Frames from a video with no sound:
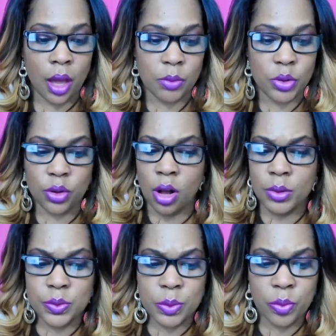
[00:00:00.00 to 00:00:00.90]
You could
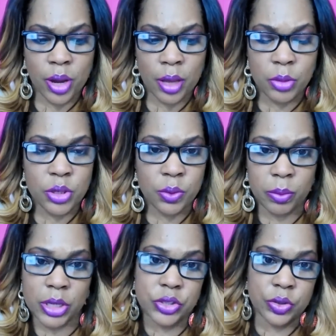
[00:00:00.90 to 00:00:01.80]
always rebrand, but you want to
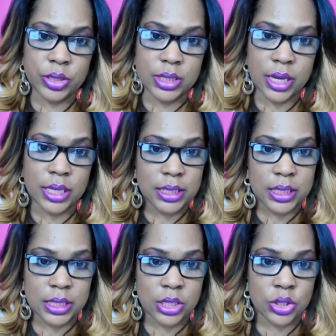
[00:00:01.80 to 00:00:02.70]
make sure and stay
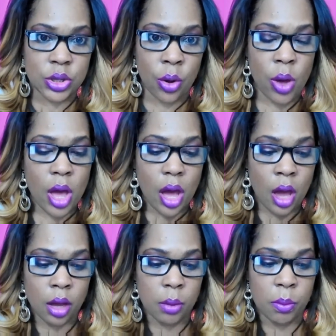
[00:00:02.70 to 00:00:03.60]
consistent. So
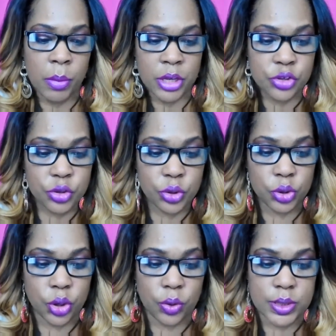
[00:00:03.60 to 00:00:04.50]
make sure your
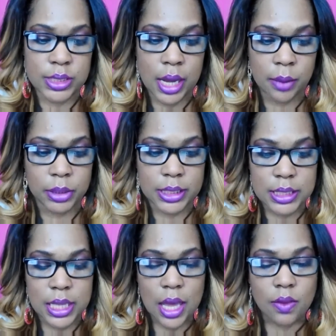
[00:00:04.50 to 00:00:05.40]
logo is
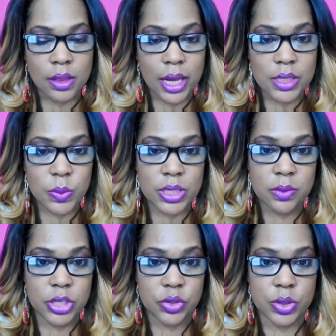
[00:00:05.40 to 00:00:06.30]
timeless. The last one is
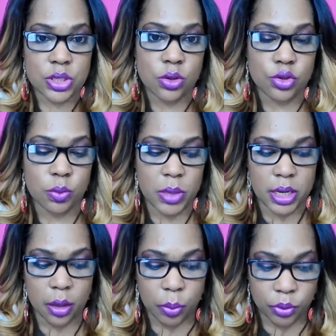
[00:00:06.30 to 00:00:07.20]
make sure it's social
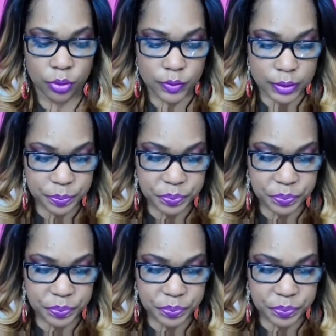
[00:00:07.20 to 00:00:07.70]
media approved.